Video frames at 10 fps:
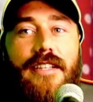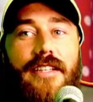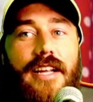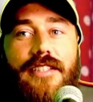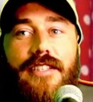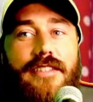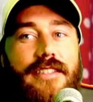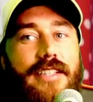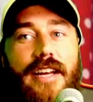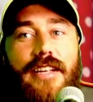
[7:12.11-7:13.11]

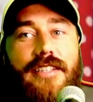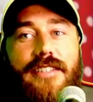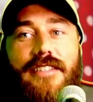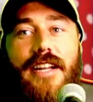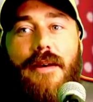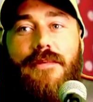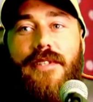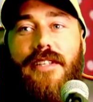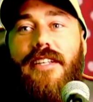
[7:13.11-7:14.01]
They just absolutely.